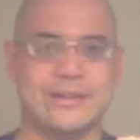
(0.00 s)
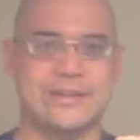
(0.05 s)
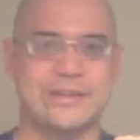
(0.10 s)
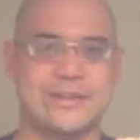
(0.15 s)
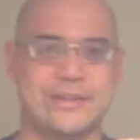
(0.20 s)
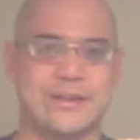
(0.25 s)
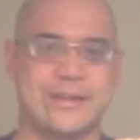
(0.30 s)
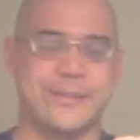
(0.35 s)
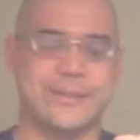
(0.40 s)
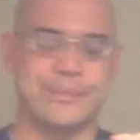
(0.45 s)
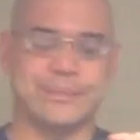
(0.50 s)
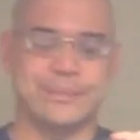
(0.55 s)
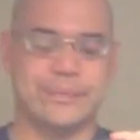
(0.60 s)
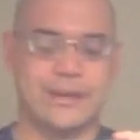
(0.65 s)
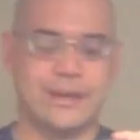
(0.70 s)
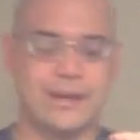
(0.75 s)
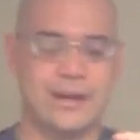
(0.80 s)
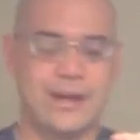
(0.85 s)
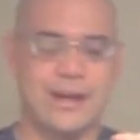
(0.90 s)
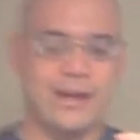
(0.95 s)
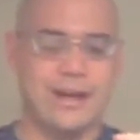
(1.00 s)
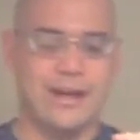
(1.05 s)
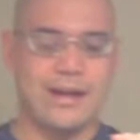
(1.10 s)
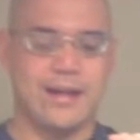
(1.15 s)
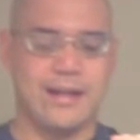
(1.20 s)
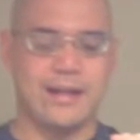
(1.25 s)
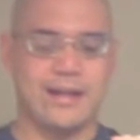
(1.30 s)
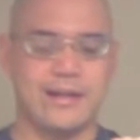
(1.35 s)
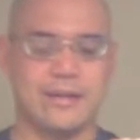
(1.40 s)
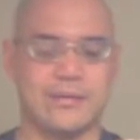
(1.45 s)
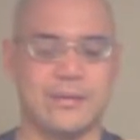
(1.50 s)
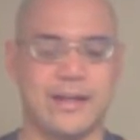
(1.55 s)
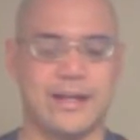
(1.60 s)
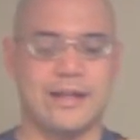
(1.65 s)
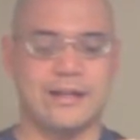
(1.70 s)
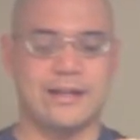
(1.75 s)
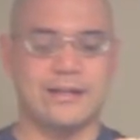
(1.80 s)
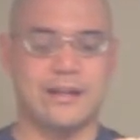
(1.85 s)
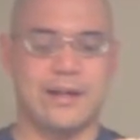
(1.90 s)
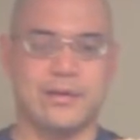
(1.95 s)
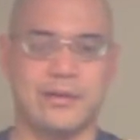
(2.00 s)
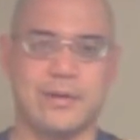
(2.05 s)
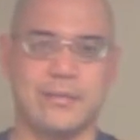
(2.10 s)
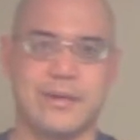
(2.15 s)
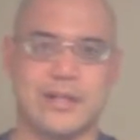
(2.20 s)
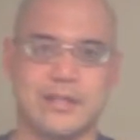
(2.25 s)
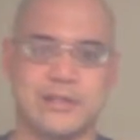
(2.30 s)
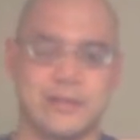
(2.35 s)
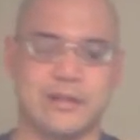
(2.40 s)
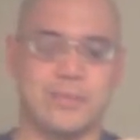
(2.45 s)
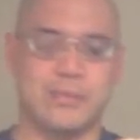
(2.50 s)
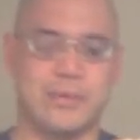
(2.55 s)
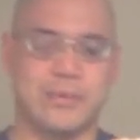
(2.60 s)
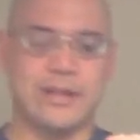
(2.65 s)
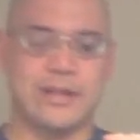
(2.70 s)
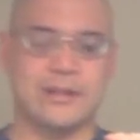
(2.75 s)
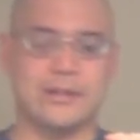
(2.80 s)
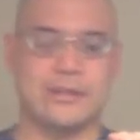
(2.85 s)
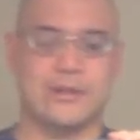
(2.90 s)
So at any rate, I'll remeasure in the morning.